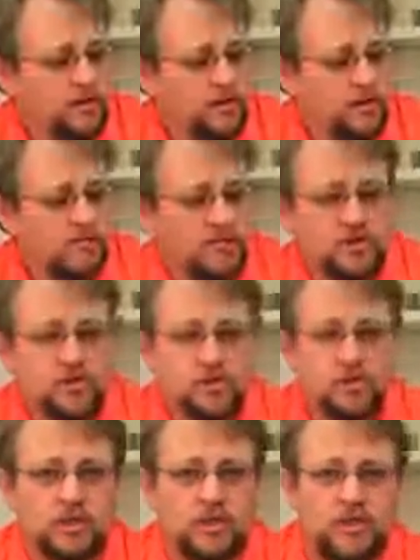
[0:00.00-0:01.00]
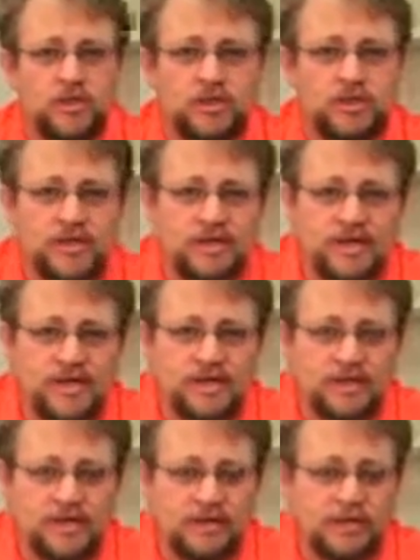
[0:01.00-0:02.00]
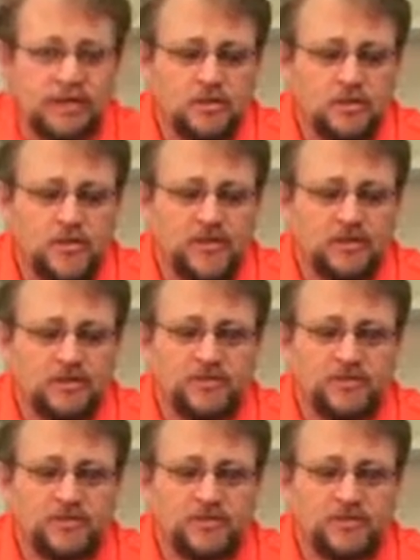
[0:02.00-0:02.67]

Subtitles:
if you're so inclined, the Data Master has a